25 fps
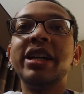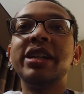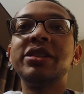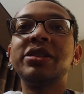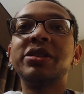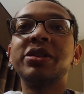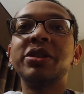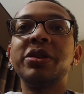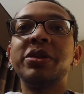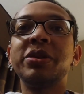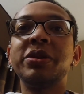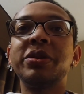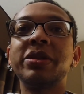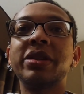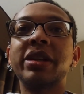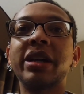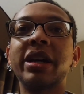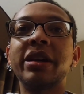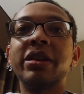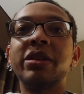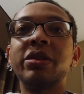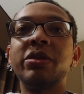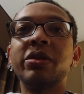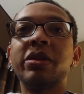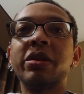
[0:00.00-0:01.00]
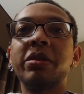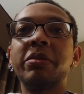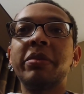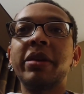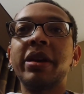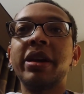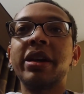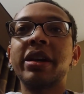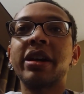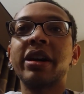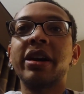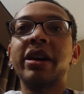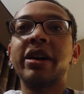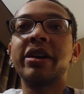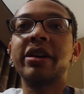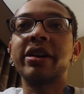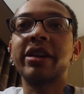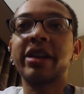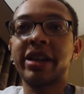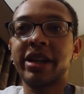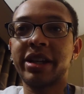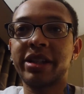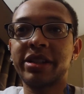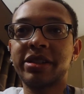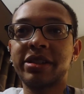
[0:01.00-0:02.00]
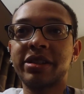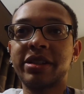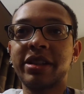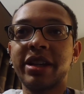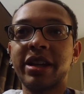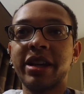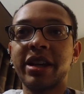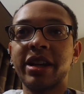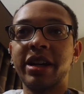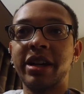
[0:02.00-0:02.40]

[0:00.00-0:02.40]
so that you can make our guests,